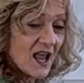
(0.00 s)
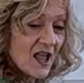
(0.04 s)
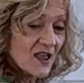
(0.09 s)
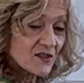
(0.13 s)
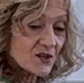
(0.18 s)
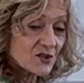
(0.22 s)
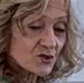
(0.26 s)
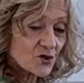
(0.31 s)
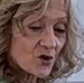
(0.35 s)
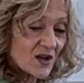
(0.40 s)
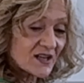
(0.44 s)

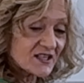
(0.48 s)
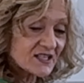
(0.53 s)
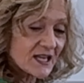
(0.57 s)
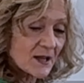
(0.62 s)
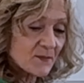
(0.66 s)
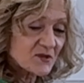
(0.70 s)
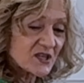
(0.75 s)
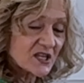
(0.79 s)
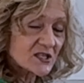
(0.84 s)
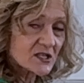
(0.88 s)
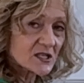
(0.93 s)
The
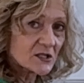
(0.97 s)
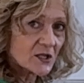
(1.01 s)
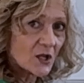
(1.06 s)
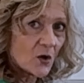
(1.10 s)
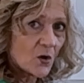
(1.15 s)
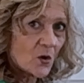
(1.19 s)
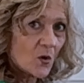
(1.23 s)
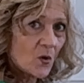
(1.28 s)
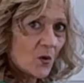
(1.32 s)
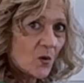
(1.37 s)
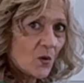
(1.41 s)
triceps is
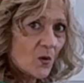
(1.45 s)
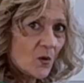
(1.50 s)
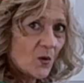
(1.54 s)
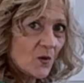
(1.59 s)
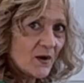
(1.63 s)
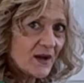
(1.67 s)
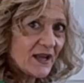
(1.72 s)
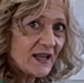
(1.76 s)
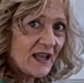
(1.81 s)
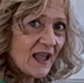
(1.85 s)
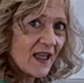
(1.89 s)

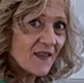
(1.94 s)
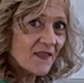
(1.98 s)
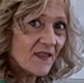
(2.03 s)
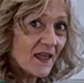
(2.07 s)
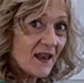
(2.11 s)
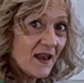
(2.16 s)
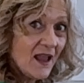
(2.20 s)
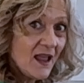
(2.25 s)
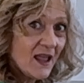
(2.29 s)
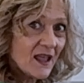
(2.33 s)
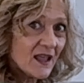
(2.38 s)
lowering and then
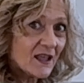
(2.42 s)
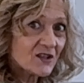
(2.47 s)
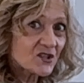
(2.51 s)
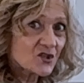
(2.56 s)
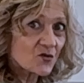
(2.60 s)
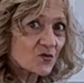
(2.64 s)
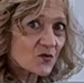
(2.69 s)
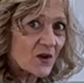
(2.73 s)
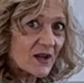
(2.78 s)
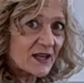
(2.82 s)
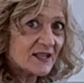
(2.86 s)
it's
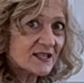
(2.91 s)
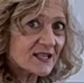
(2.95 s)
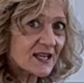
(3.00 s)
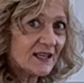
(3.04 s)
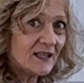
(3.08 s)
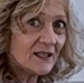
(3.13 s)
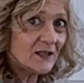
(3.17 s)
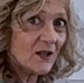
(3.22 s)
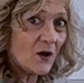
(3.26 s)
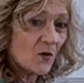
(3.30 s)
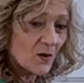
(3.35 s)
raising
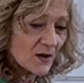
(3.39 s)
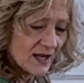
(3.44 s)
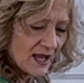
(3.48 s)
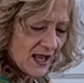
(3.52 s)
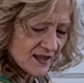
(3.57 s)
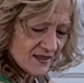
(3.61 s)
and lowering.